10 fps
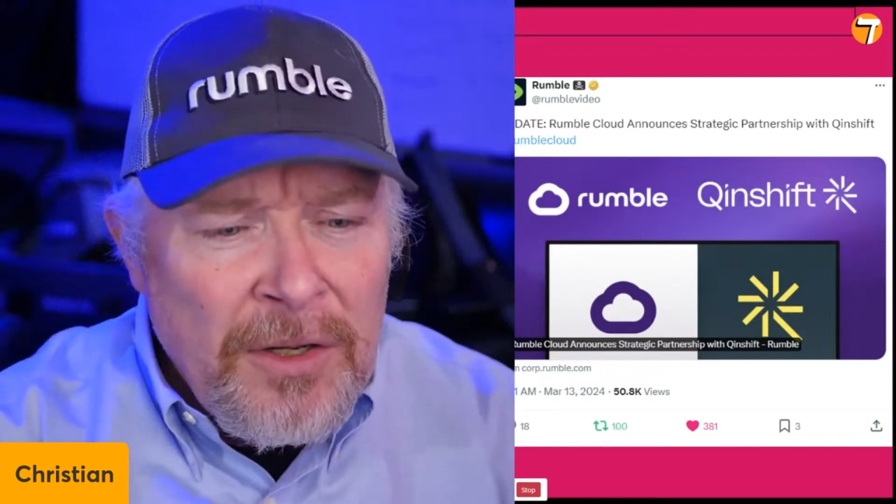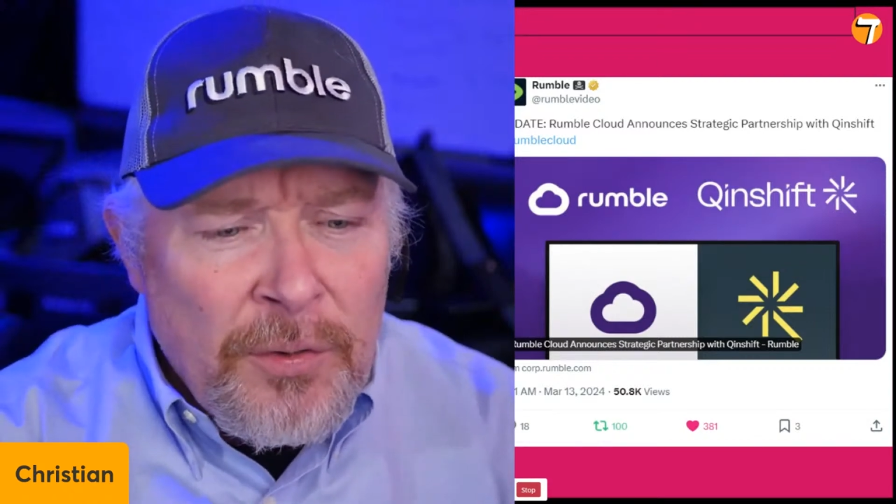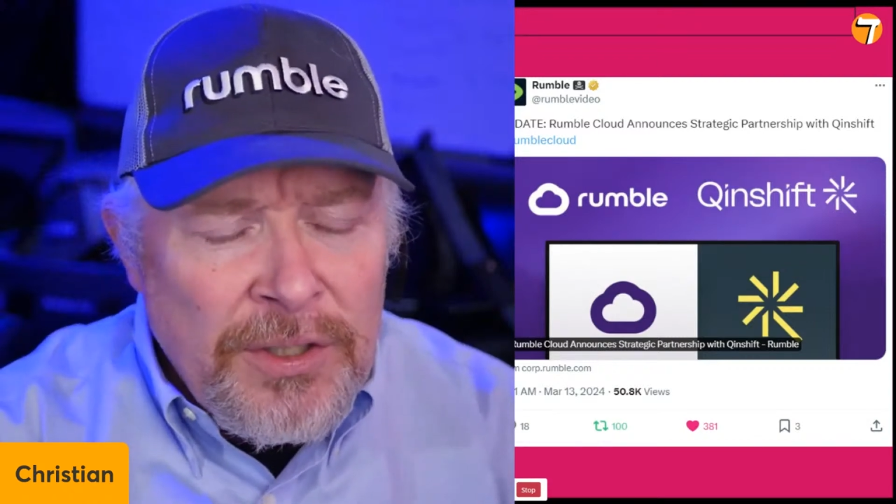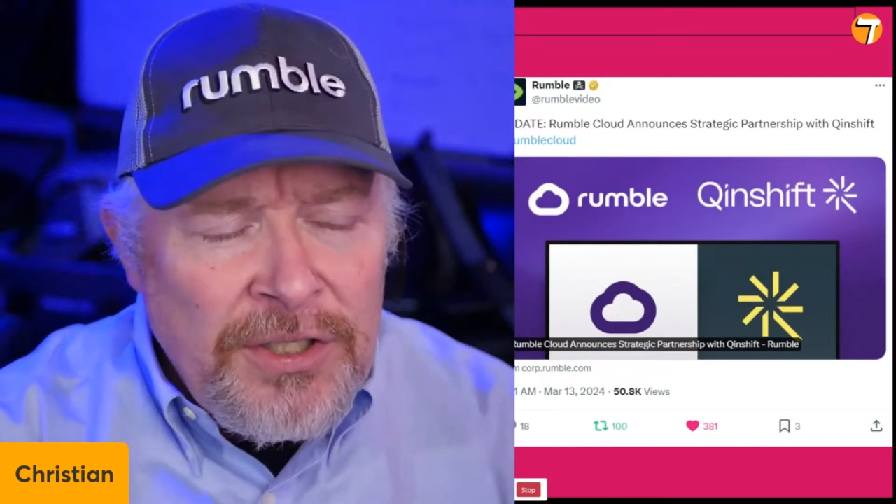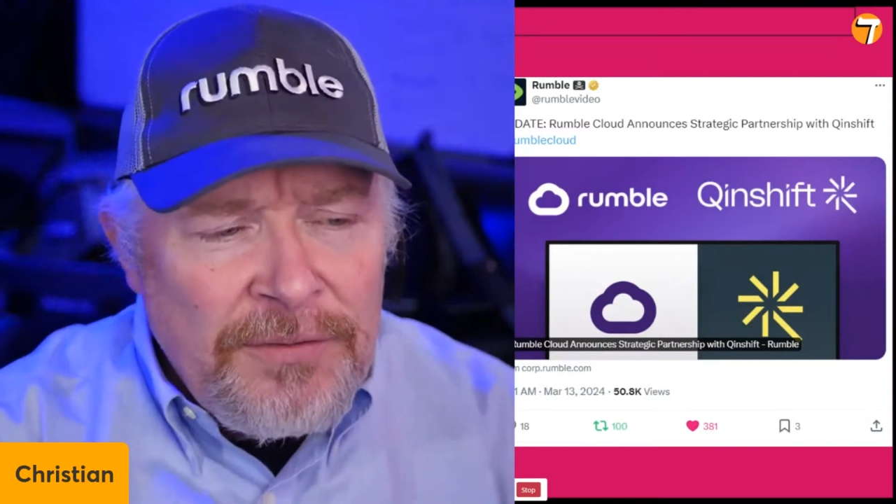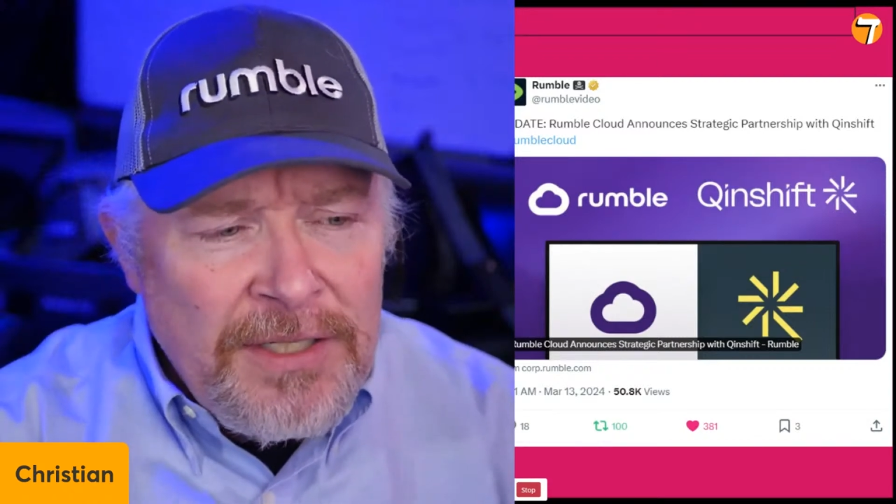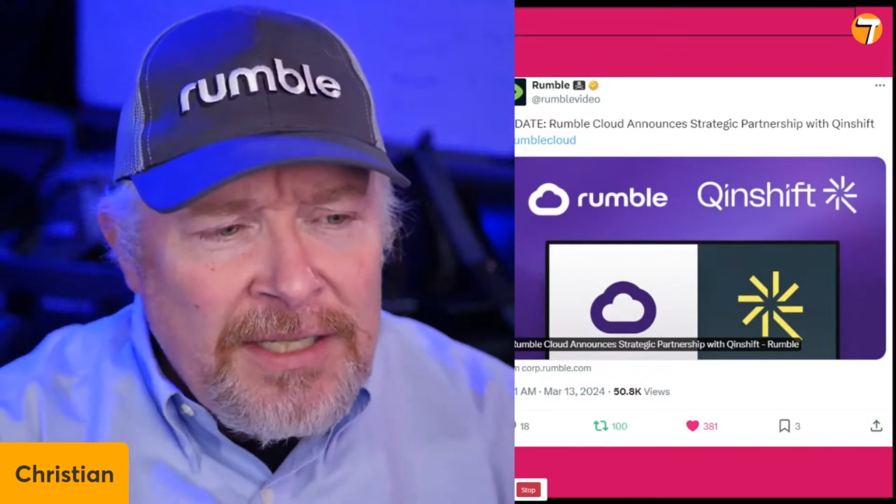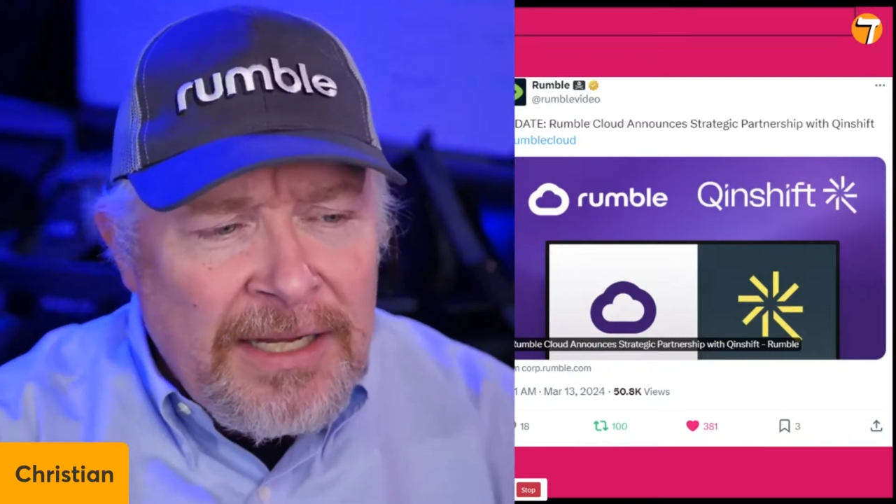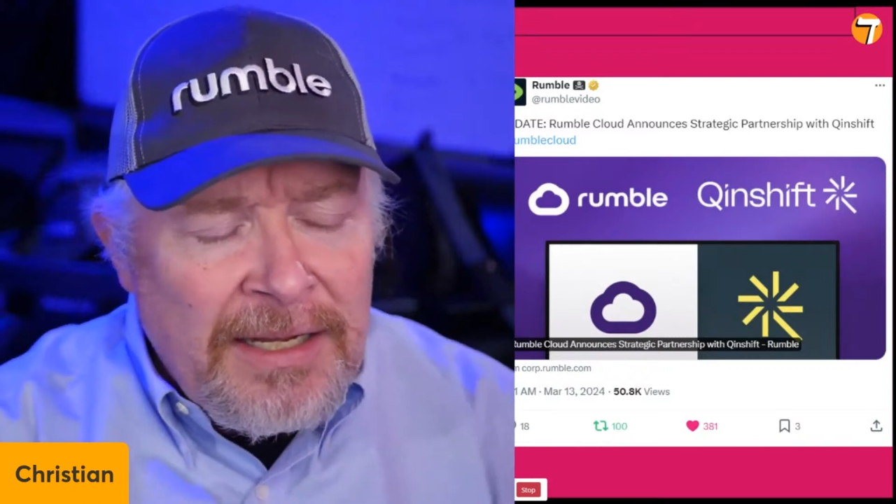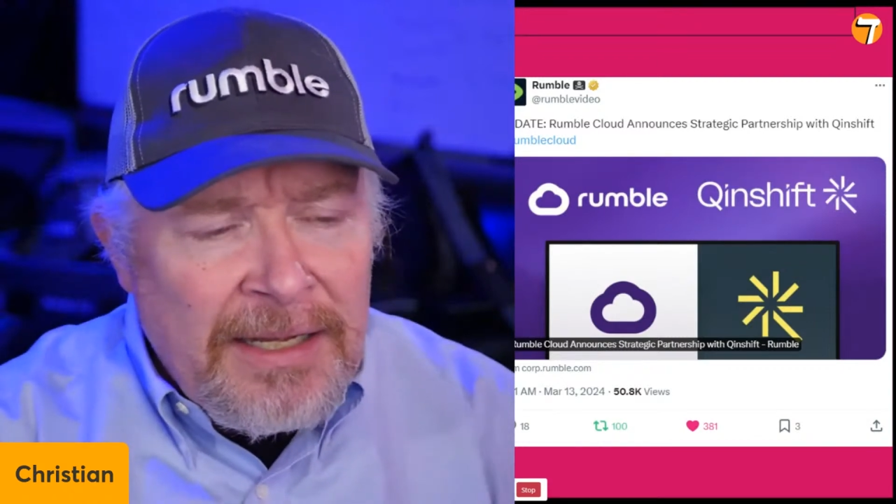QuinShift is
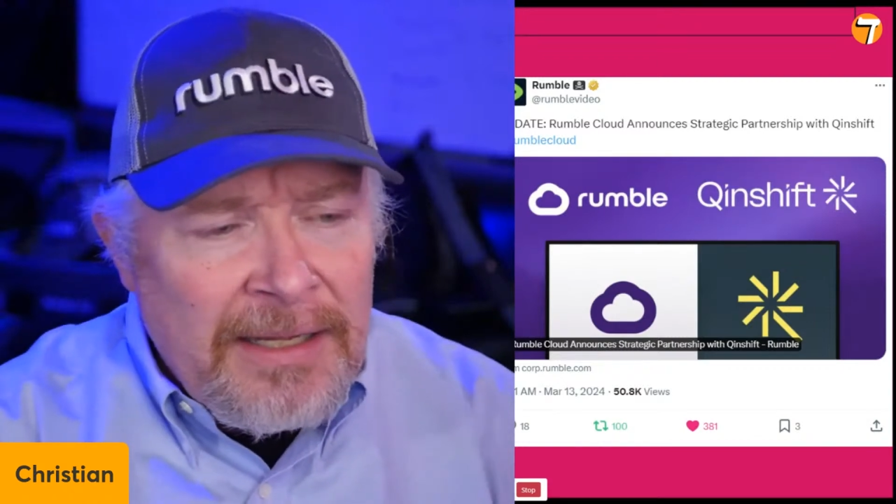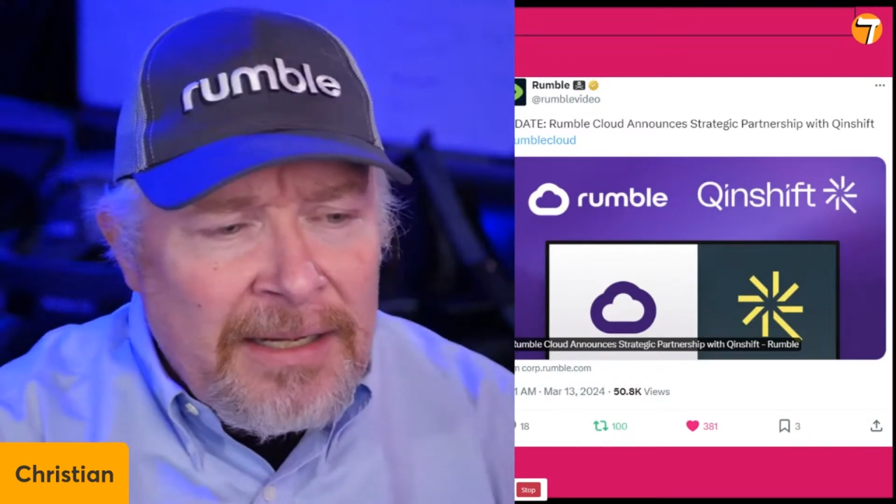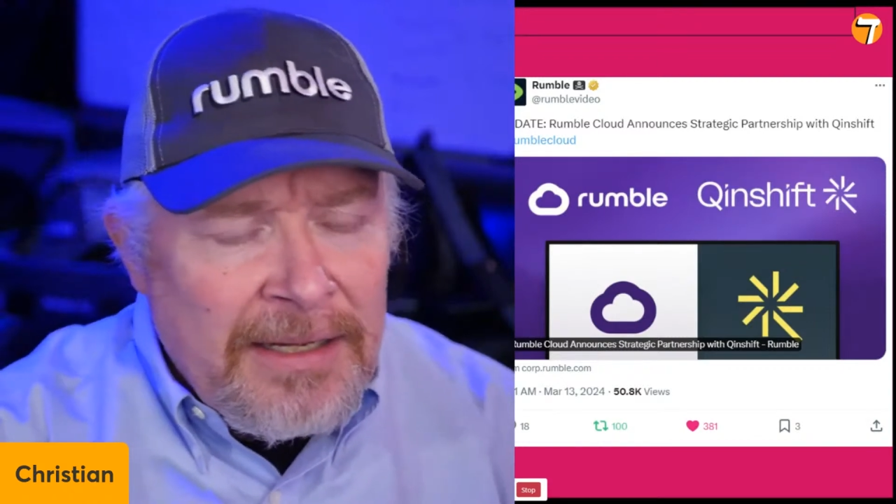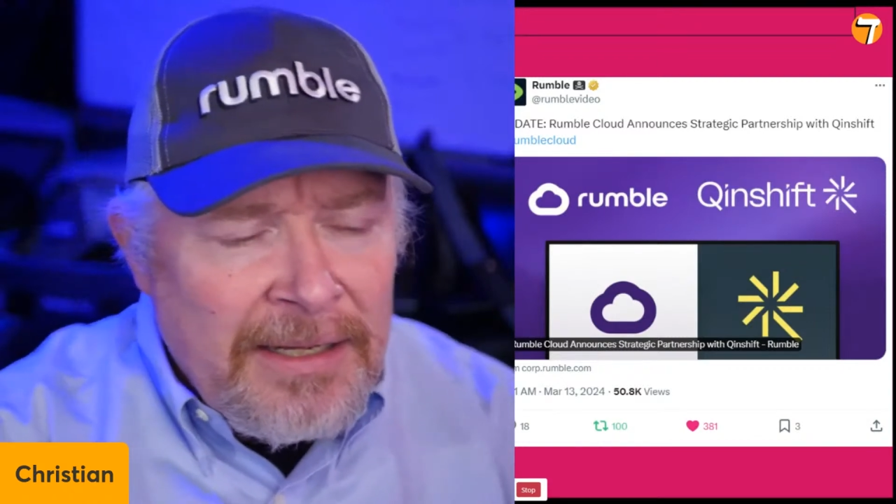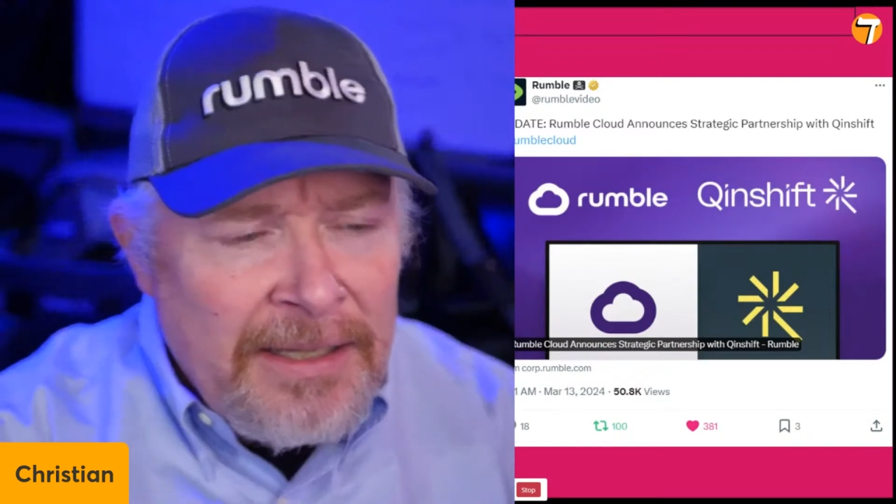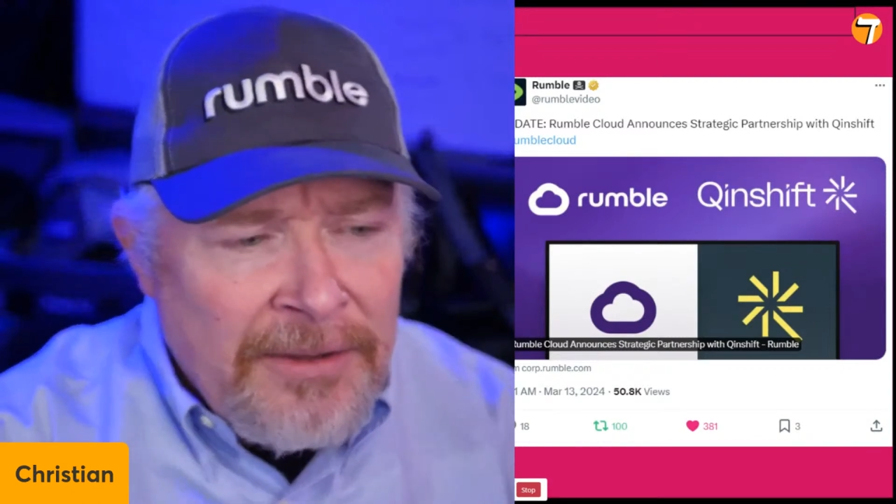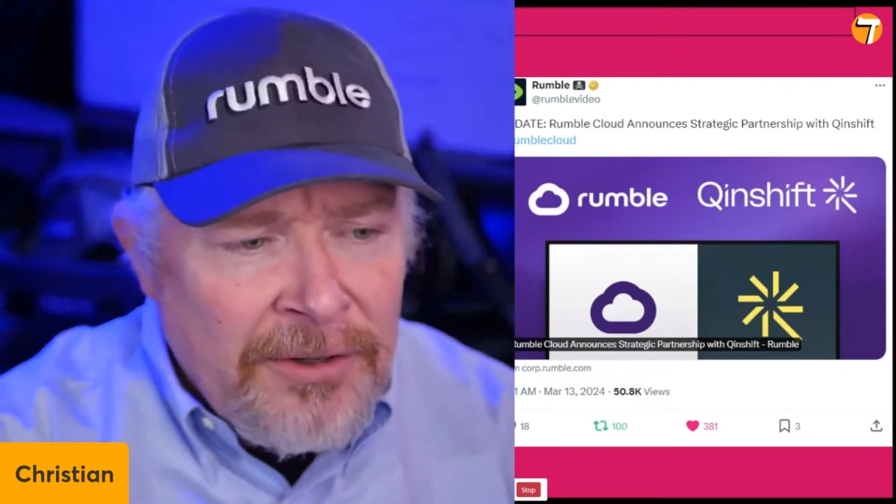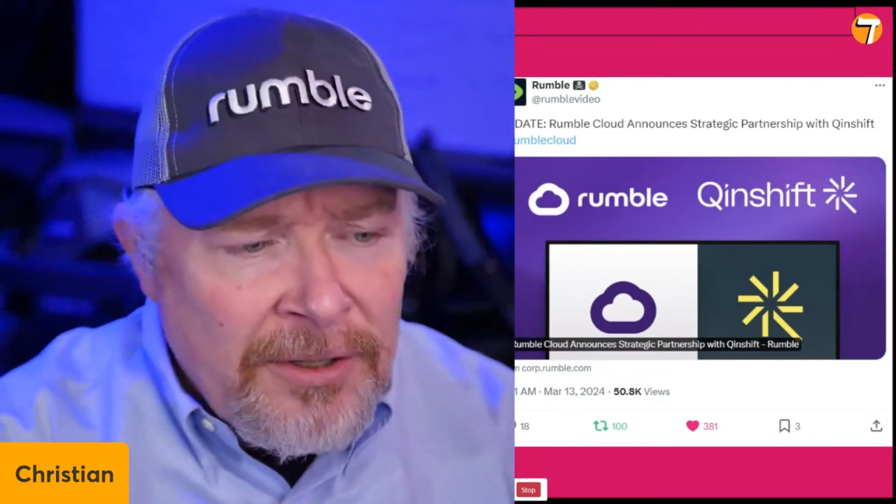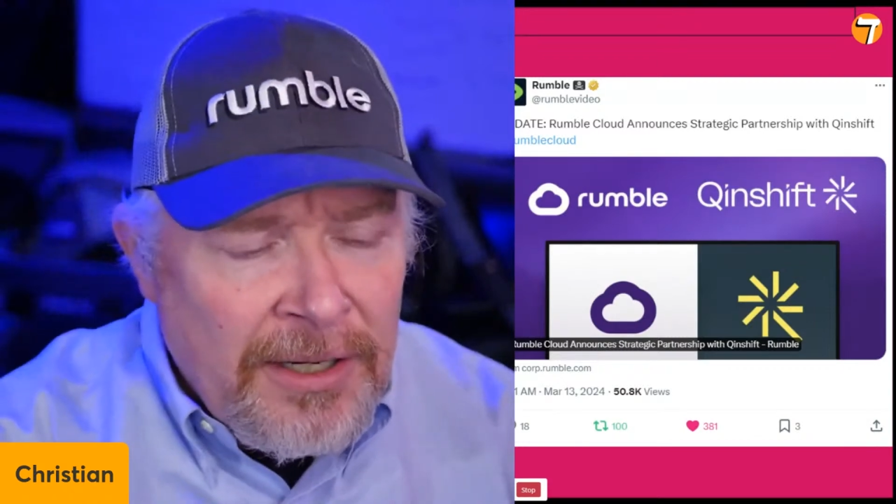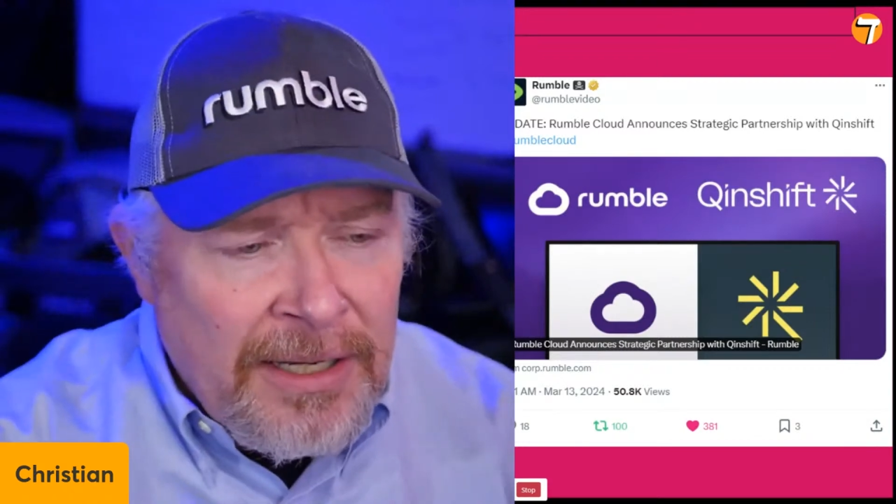
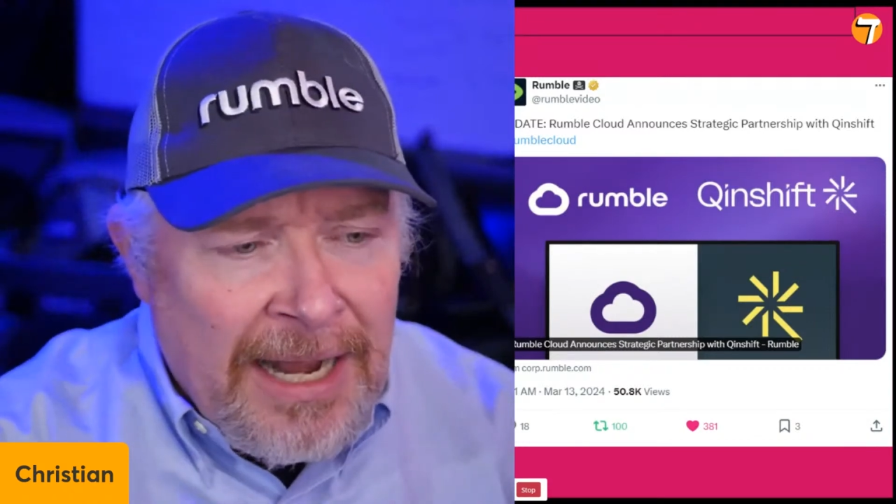another